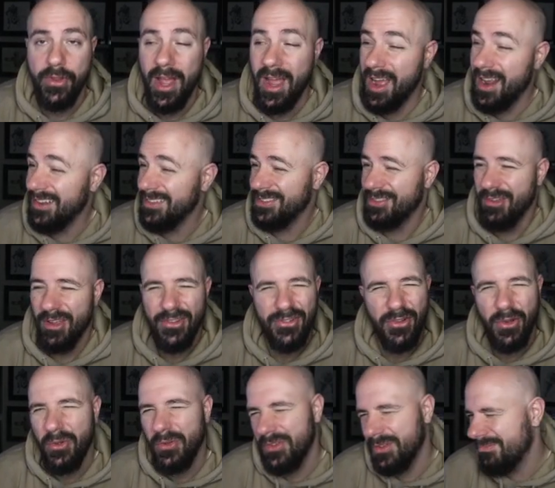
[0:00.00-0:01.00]
I
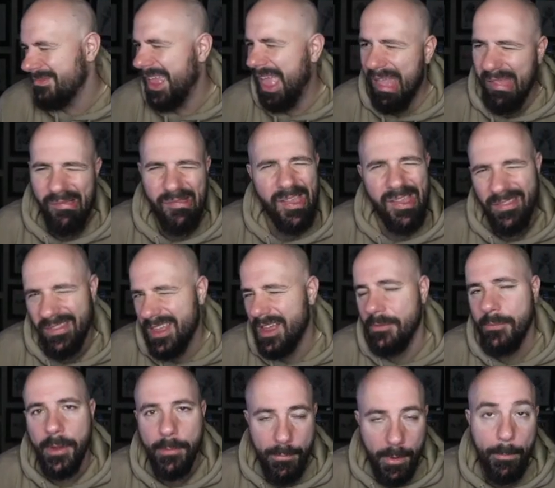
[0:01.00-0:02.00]
thresholds, eh, eh,
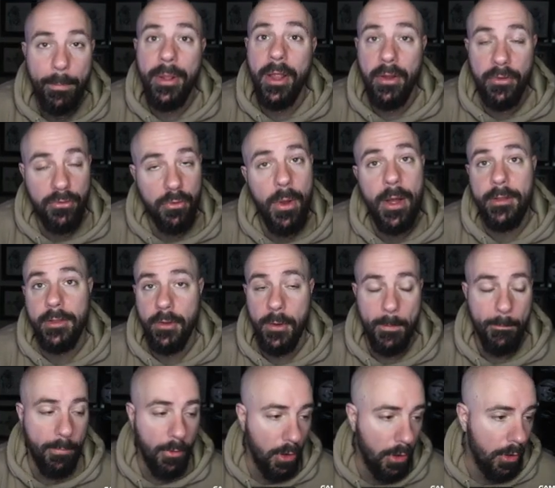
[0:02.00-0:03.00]
eh, players go out there
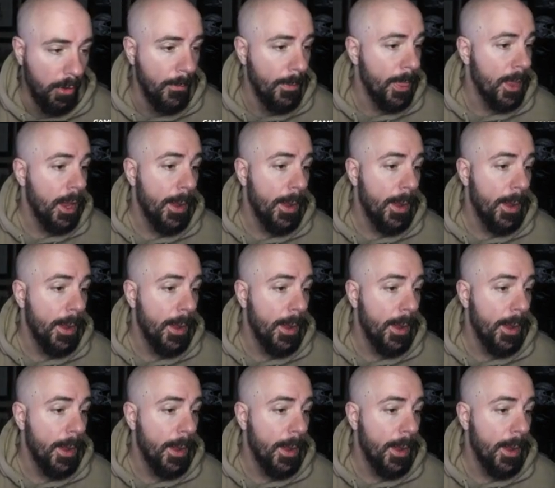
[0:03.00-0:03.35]
and ball.